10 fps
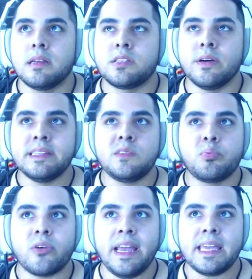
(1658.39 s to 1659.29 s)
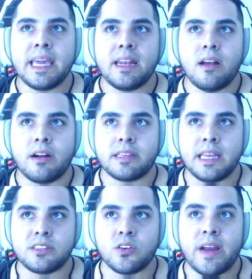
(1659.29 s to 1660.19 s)
So it's breaking our
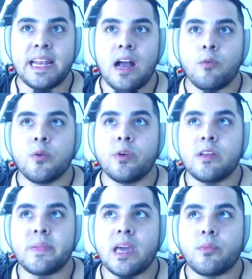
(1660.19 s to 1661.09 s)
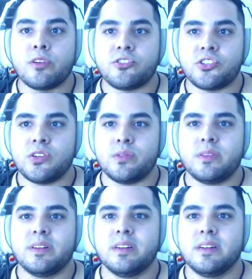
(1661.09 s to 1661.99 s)
thing. So right now we wouldn't be able to shoot.